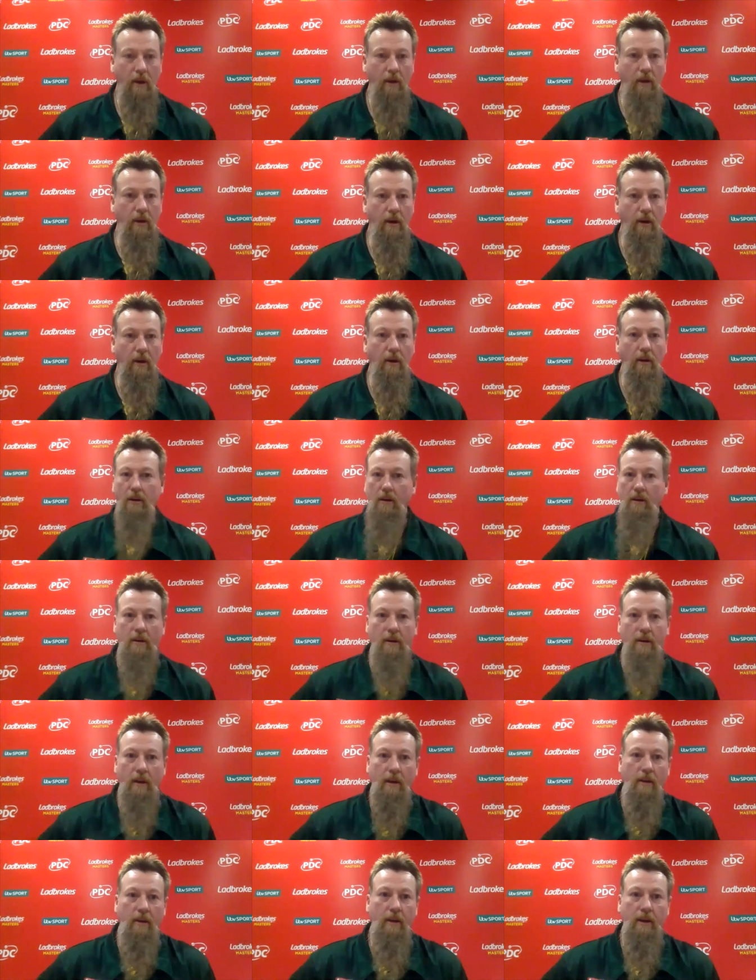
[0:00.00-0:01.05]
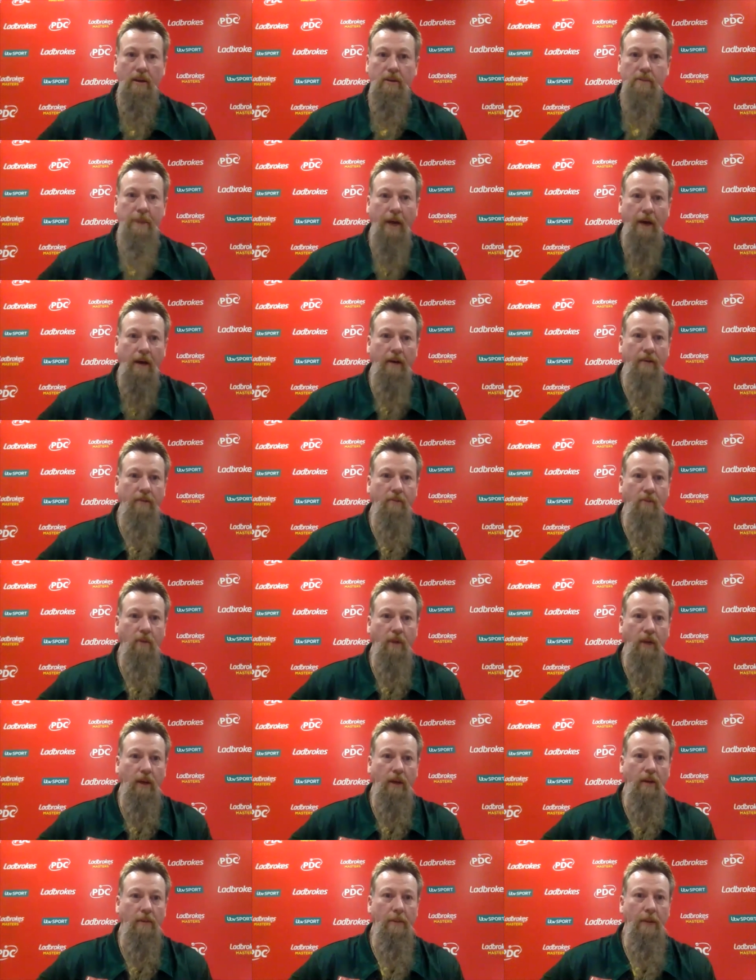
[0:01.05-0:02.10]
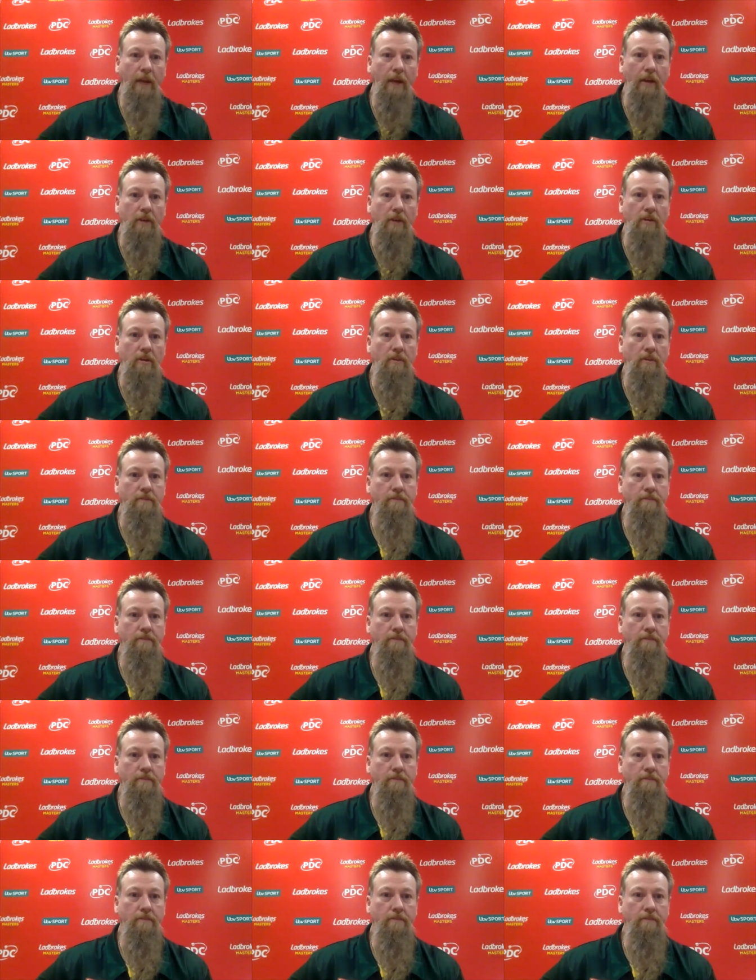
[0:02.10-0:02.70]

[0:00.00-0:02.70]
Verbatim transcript: you know that that's part of winning a match